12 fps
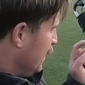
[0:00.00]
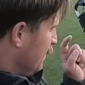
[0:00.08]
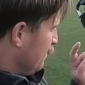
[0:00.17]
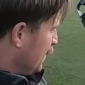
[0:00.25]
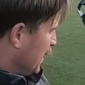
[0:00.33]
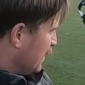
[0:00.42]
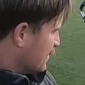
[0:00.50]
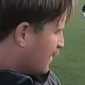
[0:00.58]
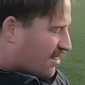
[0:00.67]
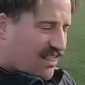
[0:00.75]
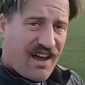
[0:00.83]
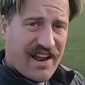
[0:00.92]
because the
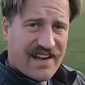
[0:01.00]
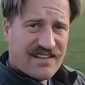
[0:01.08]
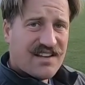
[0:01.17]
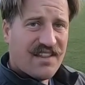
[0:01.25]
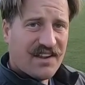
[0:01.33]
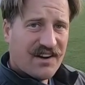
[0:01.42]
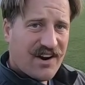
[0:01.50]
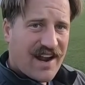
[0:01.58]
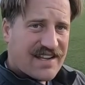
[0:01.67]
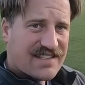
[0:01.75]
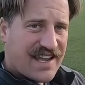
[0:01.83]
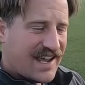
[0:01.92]
line is on the
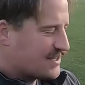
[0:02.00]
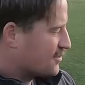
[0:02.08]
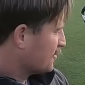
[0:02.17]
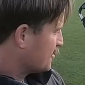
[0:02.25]
grass catcher.